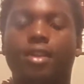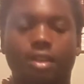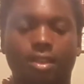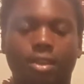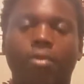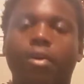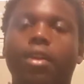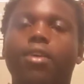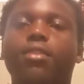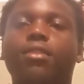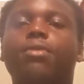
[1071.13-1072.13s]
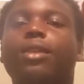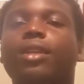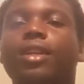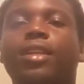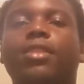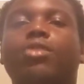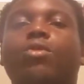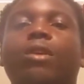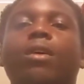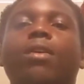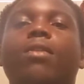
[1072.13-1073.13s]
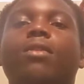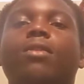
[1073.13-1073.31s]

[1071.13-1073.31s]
That someone else is finna get this crown,